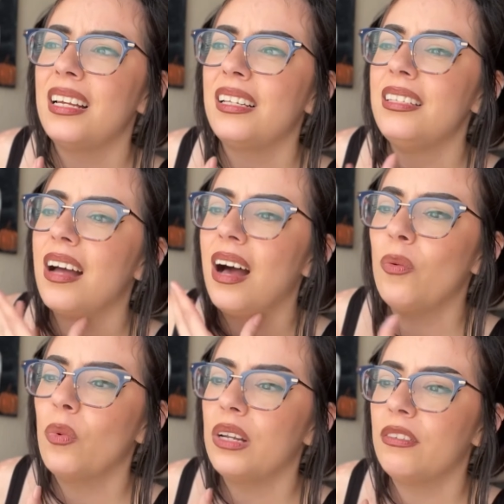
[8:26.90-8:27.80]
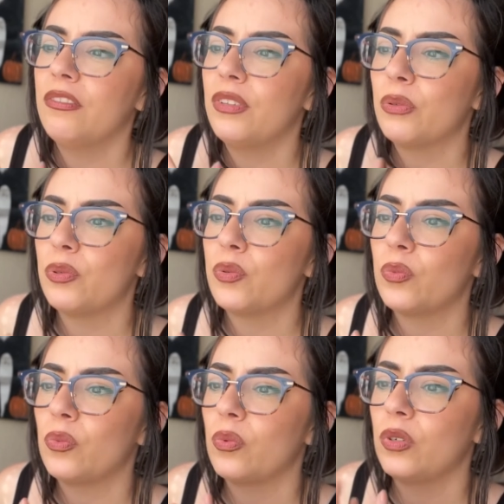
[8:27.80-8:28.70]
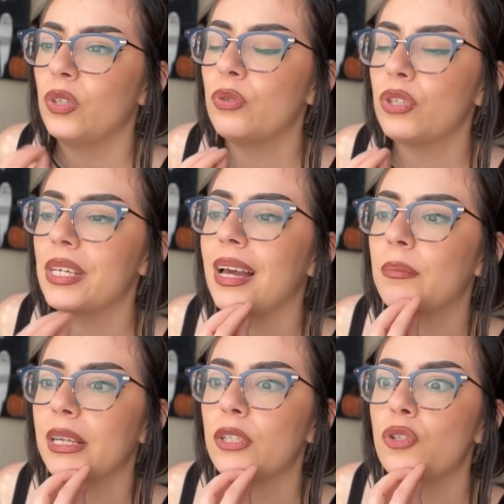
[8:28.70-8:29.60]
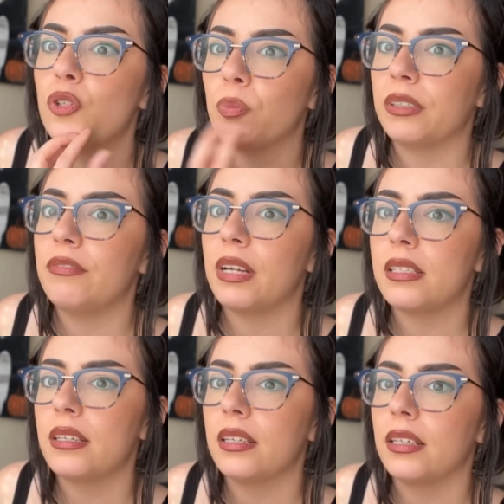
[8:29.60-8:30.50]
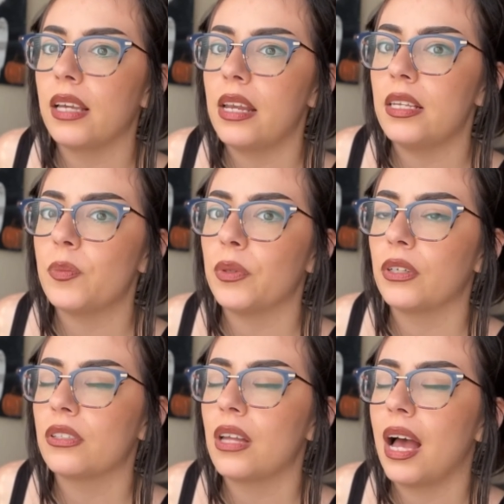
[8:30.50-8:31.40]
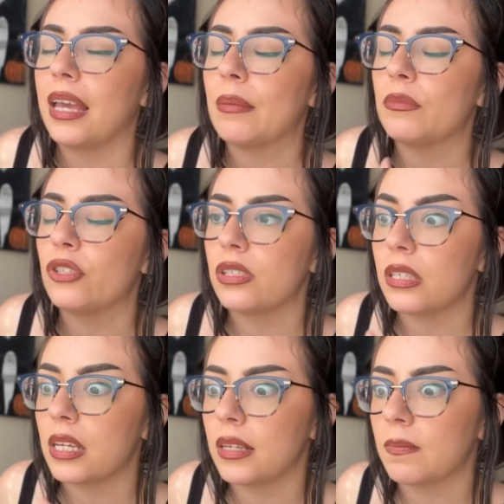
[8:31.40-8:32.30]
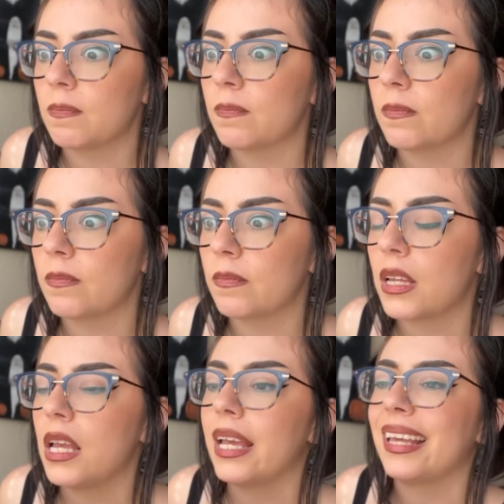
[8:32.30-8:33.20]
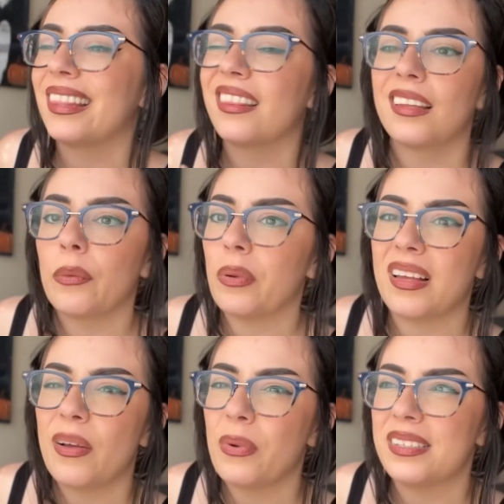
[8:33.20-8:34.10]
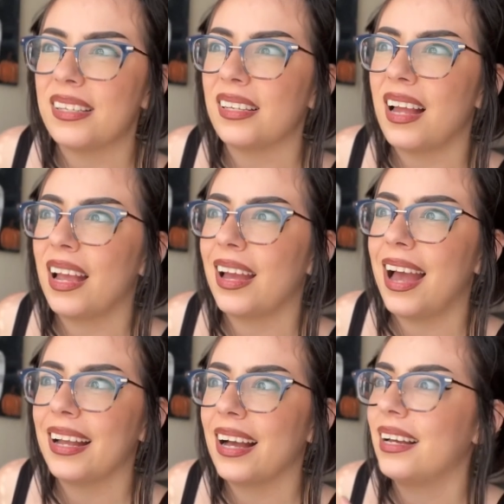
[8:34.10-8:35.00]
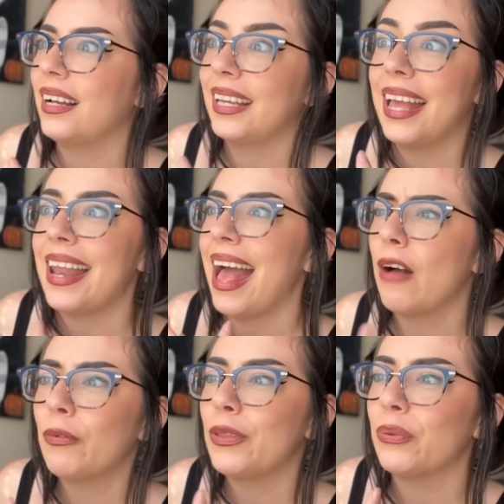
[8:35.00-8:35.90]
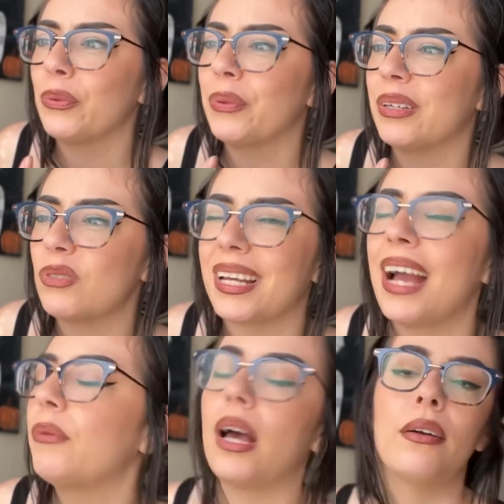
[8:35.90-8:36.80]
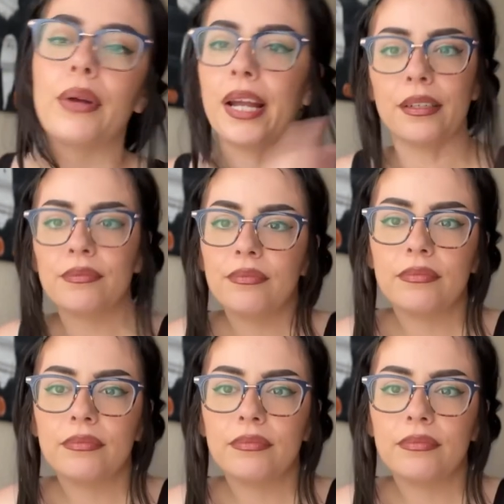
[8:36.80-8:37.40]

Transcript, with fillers: not one of those usually I'm like super invested in Katee's books. I am just like, I, I wasn't. I, I got, again, halfway through and I was like, I, I don't care.